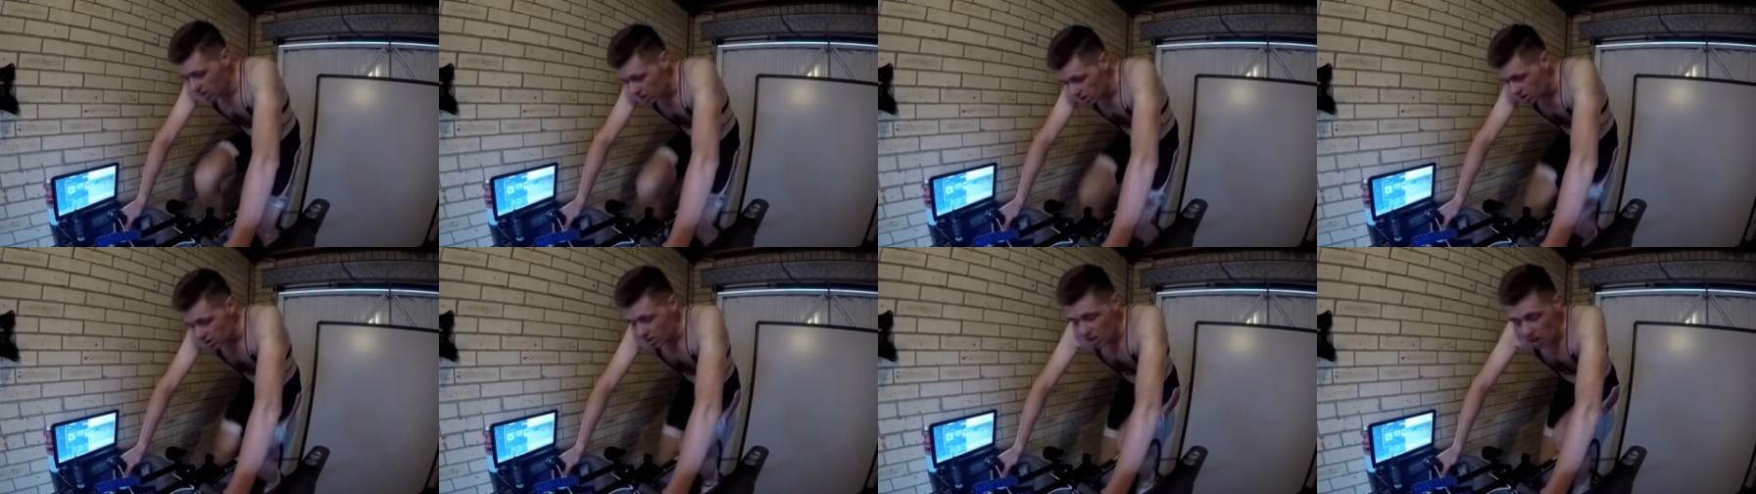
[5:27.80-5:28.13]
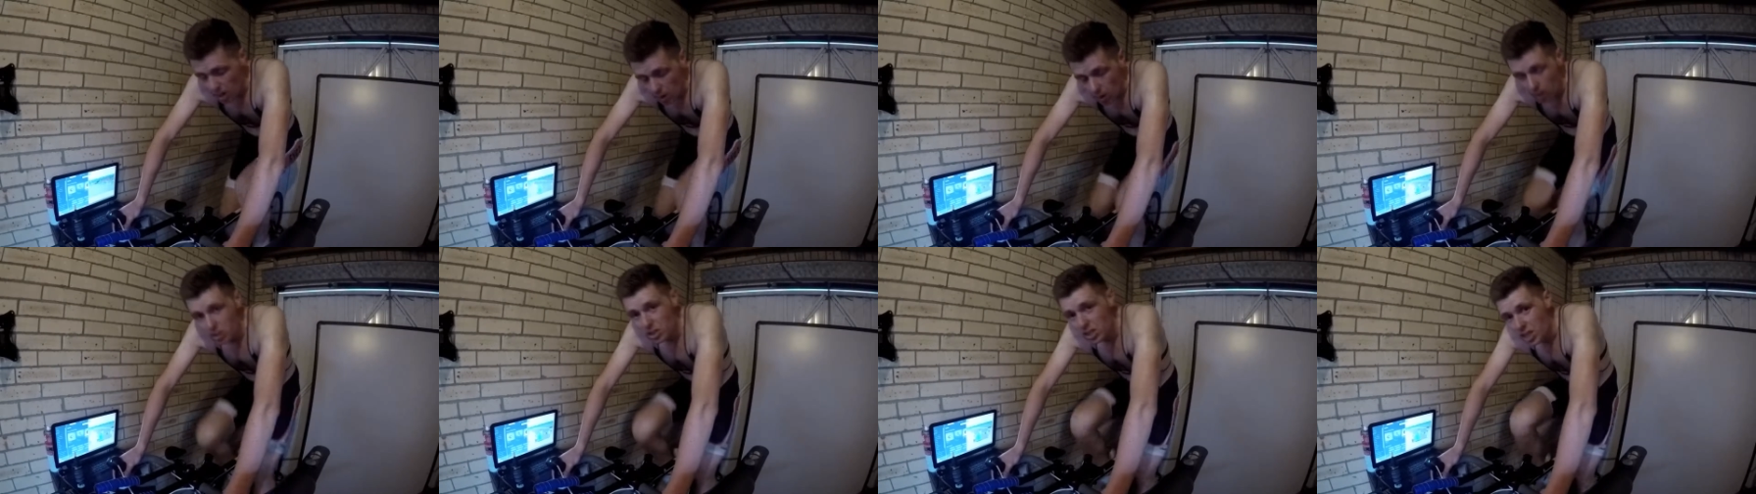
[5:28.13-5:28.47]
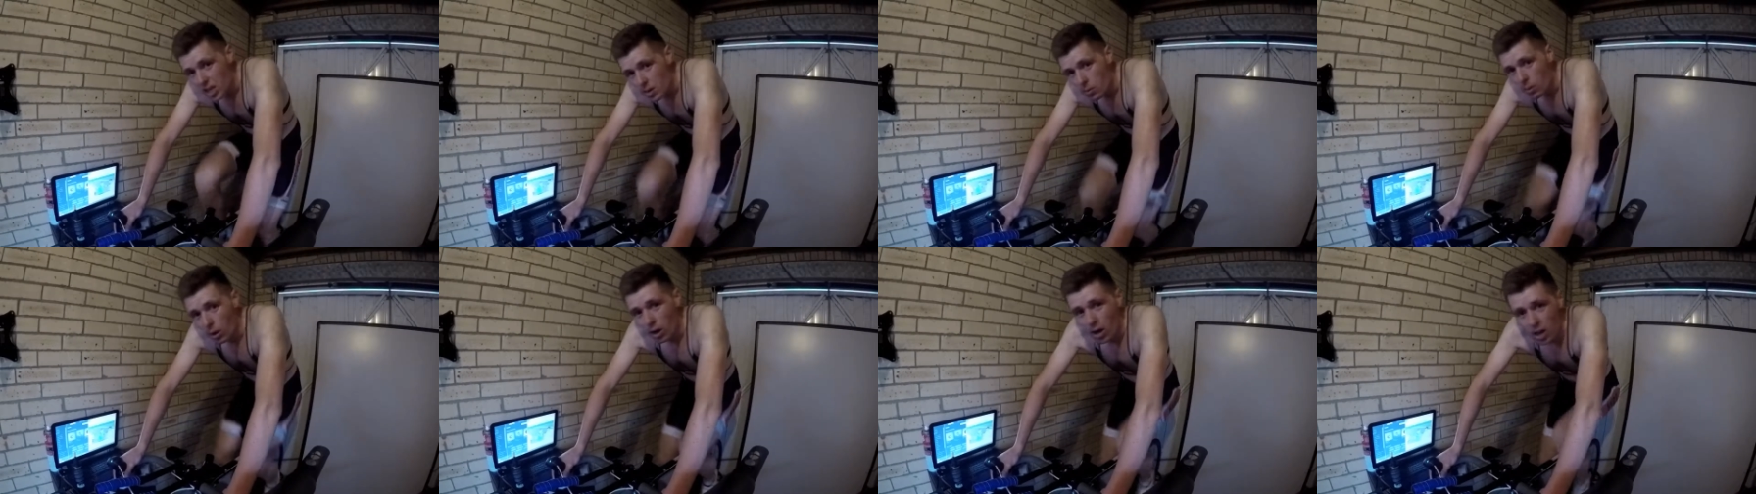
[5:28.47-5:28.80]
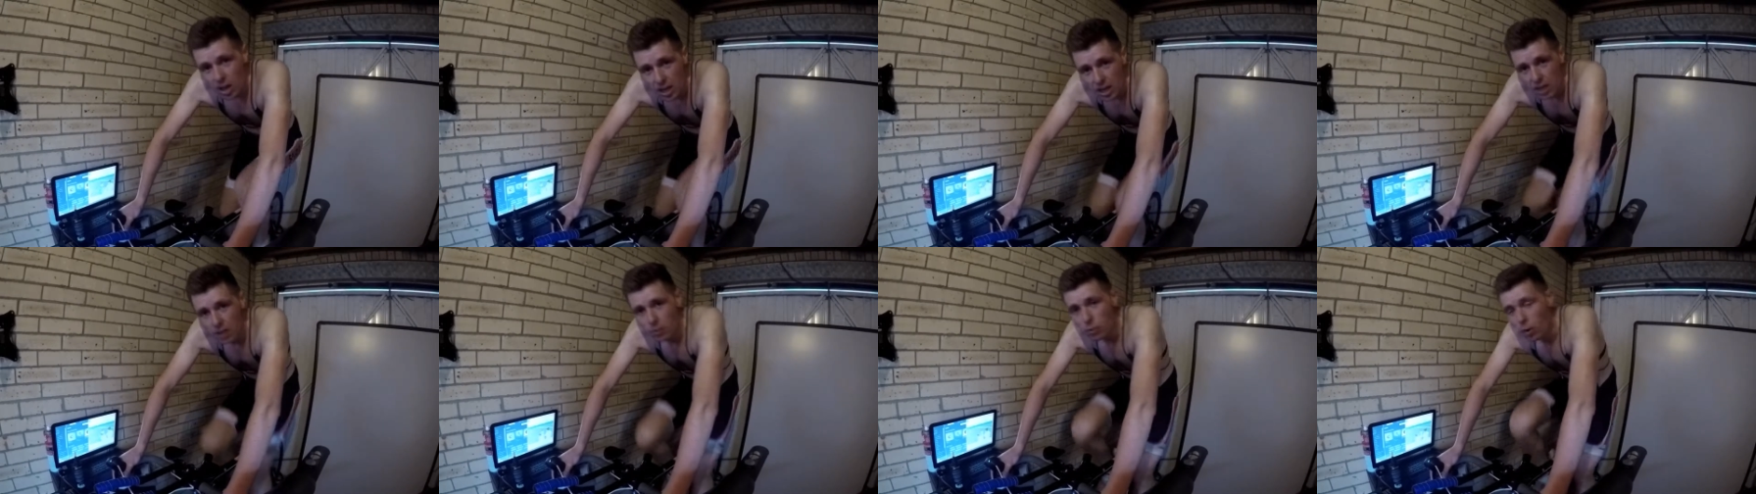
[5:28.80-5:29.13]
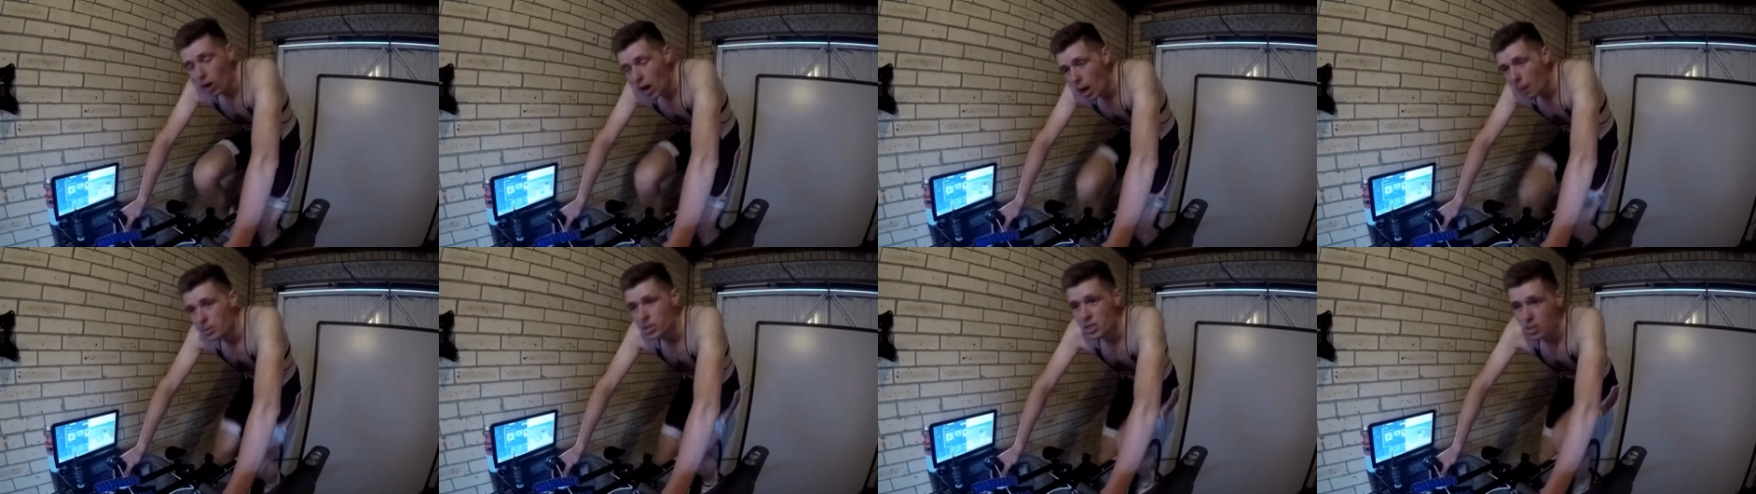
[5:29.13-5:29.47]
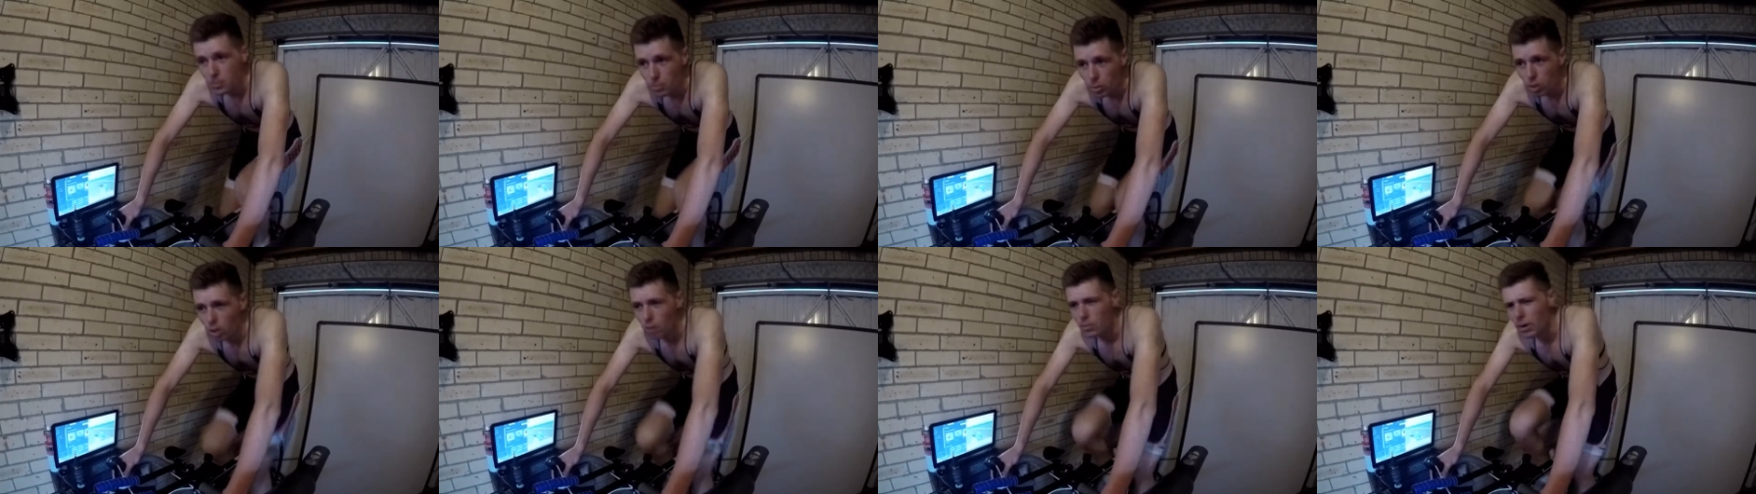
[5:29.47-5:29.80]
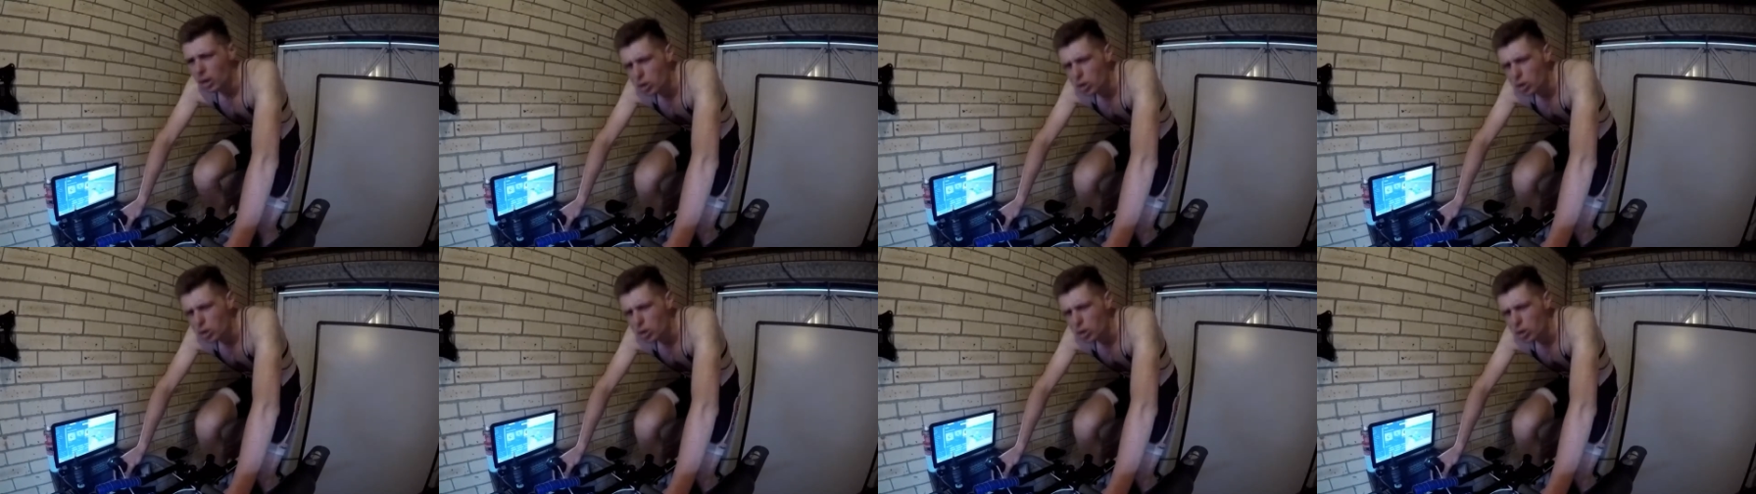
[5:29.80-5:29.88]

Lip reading: So I'll see what happens in the morning.